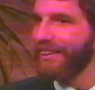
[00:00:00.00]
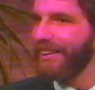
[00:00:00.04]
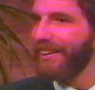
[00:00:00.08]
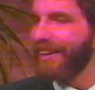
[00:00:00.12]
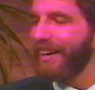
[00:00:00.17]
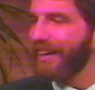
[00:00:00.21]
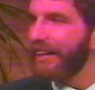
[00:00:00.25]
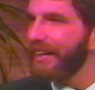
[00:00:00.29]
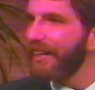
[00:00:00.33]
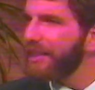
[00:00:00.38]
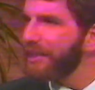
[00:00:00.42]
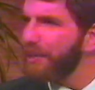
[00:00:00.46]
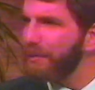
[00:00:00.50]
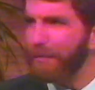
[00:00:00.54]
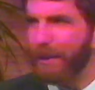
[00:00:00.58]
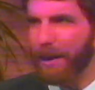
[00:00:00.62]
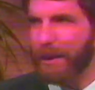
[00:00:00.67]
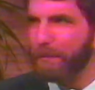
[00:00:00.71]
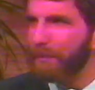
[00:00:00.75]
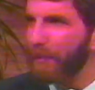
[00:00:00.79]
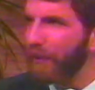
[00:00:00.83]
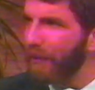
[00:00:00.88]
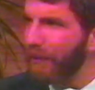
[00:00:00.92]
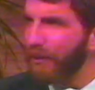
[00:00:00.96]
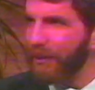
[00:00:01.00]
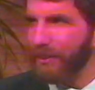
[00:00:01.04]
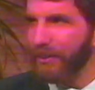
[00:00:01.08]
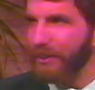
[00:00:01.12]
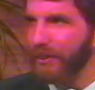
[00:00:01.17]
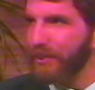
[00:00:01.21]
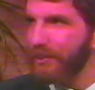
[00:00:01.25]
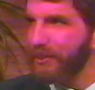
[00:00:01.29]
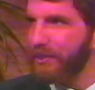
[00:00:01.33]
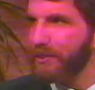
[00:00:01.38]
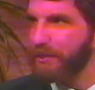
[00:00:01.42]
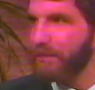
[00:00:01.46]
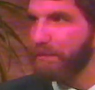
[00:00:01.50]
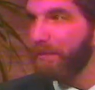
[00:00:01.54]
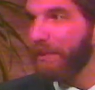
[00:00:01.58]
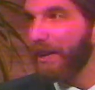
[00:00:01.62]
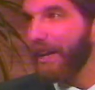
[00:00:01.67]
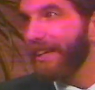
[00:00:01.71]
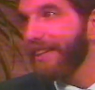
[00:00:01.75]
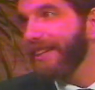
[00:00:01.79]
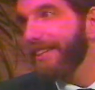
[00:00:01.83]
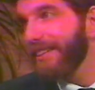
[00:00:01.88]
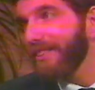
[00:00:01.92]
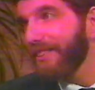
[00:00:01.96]
against my morals, but
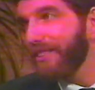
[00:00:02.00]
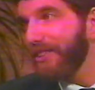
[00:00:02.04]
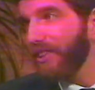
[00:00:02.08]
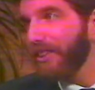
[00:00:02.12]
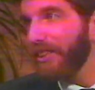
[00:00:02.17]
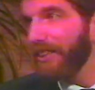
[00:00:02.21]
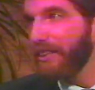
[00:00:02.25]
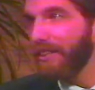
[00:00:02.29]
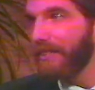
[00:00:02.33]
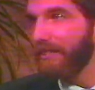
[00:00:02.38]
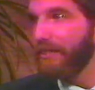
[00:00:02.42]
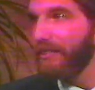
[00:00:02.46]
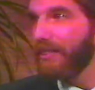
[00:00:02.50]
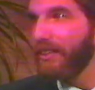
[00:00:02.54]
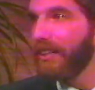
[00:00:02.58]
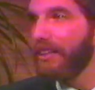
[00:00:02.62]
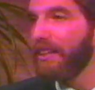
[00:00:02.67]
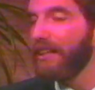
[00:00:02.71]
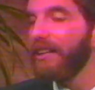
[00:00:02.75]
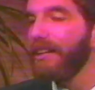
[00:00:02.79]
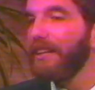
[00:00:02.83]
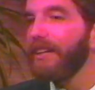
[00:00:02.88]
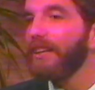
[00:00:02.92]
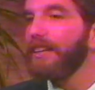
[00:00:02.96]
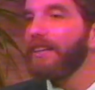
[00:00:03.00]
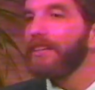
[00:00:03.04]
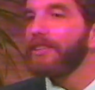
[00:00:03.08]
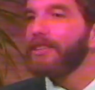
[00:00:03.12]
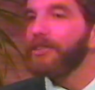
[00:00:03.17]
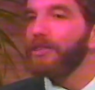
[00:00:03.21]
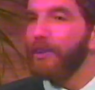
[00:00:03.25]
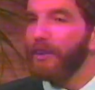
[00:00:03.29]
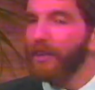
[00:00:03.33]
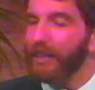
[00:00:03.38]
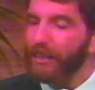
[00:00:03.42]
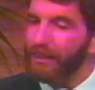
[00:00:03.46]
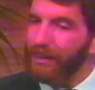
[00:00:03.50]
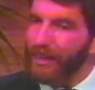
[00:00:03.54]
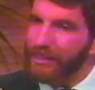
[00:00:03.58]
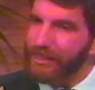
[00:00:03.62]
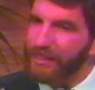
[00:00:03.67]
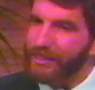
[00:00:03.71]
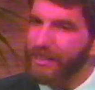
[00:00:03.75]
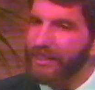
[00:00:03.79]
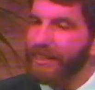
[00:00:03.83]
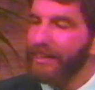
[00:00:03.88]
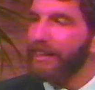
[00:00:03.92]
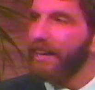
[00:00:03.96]
I needed to live. So here I
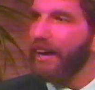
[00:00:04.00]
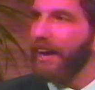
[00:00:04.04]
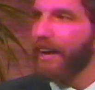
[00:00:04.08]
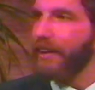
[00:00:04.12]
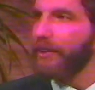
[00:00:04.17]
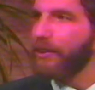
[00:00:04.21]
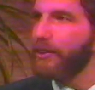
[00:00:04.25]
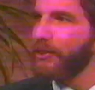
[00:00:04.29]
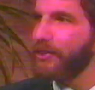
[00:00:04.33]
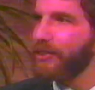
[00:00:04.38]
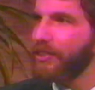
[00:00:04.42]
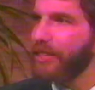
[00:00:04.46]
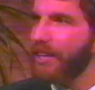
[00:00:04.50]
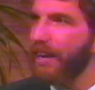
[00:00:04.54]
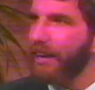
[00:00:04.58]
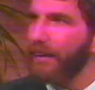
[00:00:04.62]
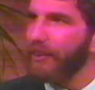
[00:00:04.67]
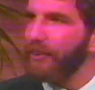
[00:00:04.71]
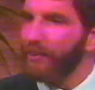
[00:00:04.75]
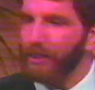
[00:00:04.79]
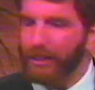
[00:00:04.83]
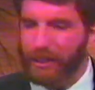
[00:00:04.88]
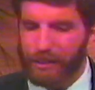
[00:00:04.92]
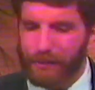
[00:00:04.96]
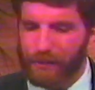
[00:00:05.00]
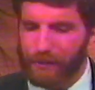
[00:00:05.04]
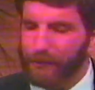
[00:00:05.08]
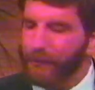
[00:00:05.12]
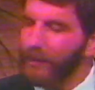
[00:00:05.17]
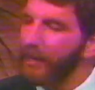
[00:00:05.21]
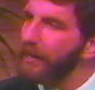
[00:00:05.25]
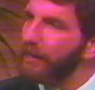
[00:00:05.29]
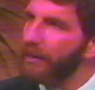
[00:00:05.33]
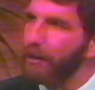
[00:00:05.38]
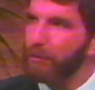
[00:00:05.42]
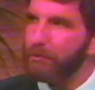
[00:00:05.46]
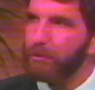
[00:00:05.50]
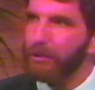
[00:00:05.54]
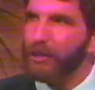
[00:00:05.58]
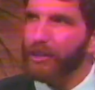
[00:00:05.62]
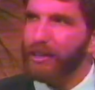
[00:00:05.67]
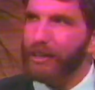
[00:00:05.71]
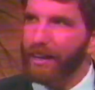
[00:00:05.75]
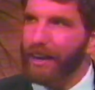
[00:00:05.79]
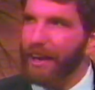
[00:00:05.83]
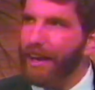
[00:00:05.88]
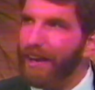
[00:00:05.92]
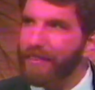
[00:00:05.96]
see a guy who's not only reading a
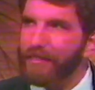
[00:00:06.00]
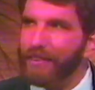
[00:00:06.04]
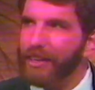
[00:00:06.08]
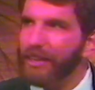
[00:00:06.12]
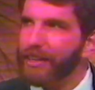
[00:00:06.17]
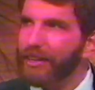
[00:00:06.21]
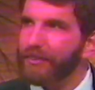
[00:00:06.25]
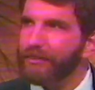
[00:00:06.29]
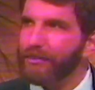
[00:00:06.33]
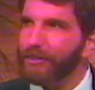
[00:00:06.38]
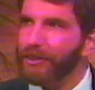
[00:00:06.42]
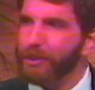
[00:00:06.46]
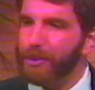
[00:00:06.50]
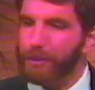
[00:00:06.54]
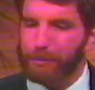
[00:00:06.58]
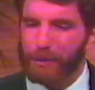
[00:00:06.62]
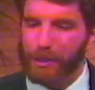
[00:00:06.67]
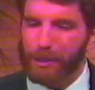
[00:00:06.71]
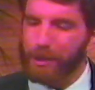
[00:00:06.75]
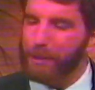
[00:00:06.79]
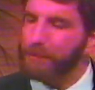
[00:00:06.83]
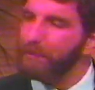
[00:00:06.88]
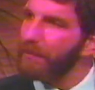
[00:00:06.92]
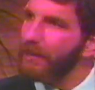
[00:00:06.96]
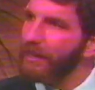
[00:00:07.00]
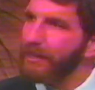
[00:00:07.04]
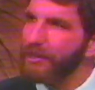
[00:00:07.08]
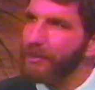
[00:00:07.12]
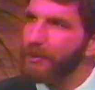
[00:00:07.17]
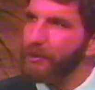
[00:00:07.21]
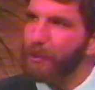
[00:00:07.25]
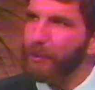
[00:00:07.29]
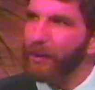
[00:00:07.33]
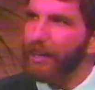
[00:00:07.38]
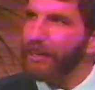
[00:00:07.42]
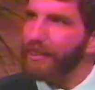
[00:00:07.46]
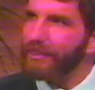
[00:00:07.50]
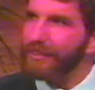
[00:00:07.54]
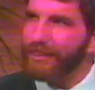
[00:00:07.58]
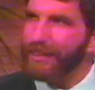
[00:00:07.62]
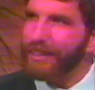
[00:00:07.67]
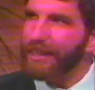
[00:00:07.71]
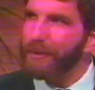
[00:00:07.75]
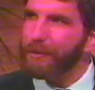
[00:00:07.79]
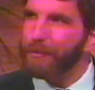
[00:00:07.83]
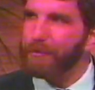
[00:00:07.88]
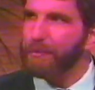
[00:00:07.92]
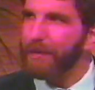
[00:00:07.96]
book and having a different spirit, but he's willing to
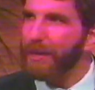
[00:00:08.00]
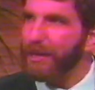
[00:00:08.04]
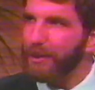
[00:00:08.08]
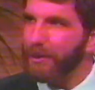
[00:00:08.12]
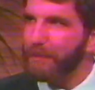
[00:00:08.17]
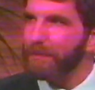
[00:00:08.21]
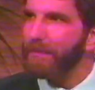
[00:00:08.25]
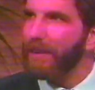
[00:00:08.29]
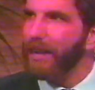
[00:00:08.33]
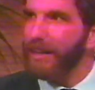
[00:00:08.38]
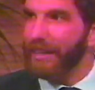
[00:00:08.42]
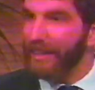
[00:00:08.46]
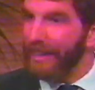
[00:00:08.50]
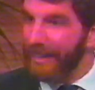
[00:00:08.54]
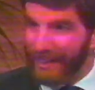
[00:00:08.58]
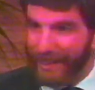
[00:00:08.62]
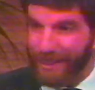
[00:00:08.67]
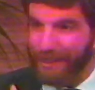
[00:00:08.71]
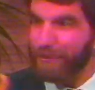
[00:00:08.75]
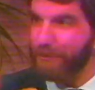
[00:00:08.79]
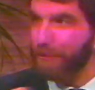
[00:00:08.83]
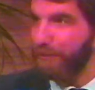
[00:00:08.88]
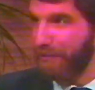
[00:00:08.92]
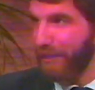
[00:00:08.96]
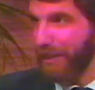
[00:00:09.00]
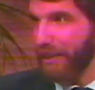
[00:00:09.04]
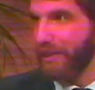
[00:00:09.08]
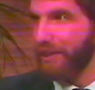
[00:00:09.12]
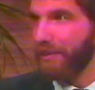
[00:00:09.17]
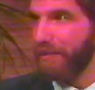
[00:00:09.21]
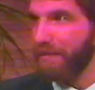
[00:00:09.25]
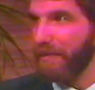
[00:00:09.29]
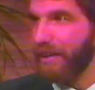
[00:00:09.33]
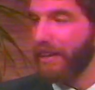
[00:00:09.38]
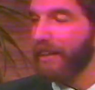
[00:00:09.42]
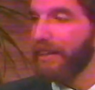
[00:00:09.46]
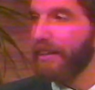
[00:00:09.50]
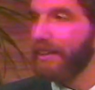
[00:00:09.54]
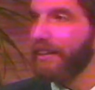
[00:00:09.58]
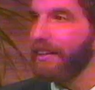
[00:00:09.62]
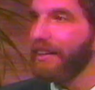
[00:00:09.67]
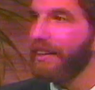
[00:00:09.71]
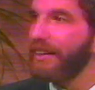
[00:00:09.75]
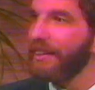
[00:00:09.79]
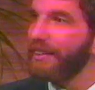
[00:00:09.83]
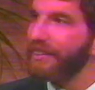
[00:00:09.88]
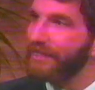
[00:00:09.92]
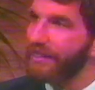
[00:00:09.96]
give me the money
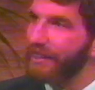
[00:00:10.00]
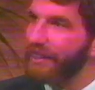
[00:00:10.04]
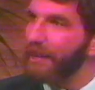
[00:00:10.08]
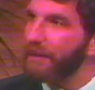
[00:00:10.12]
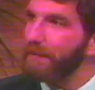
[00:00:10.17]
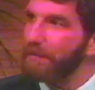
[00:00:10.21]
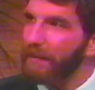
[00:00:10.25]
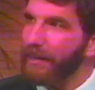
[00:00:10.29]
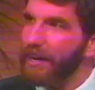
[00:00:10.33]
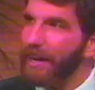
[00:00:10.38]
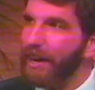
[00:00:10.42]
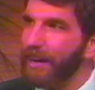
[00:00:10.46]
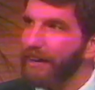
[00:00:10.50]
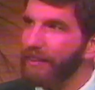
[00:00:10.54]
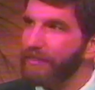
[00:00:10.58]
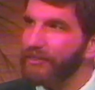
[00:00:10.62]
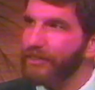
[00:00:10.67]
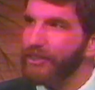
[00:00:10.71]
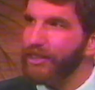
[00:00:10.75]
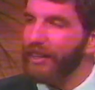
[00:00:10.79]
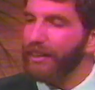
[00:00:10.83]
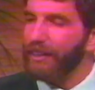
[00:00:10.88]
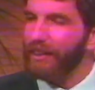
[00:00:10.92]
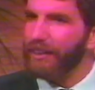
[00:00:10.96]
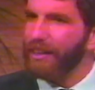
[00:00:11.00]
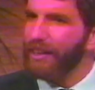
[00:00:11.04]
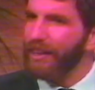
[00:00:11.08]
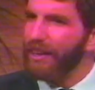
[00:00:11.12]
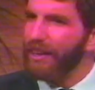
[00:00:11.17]
to get me out of jail.